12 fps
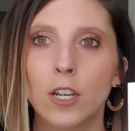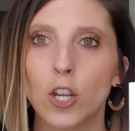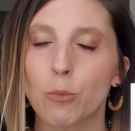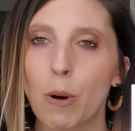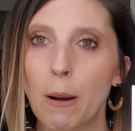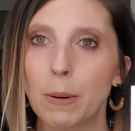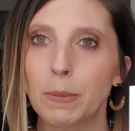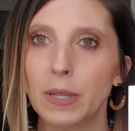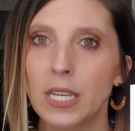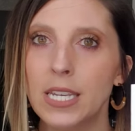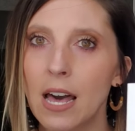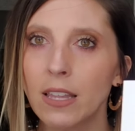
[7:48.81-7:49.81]
You're probably
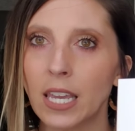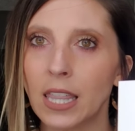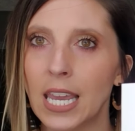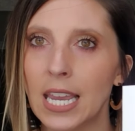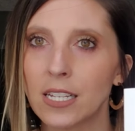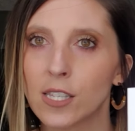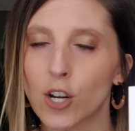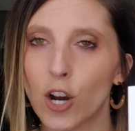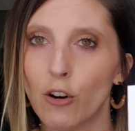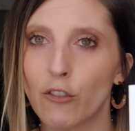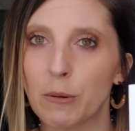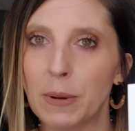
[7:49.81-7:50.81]
yelling the answer
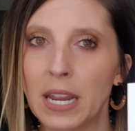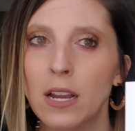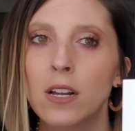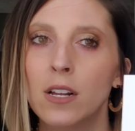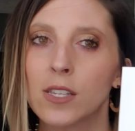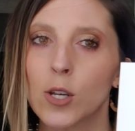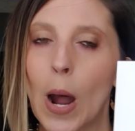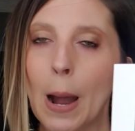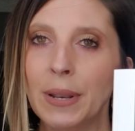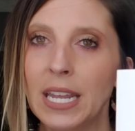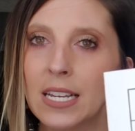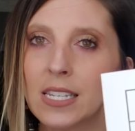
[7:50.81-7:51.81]
over me. So how
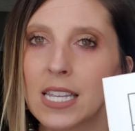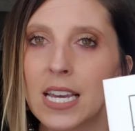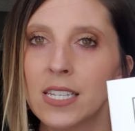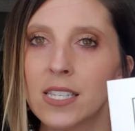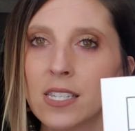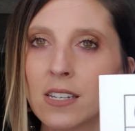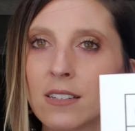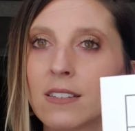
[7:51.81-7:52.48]
many is this?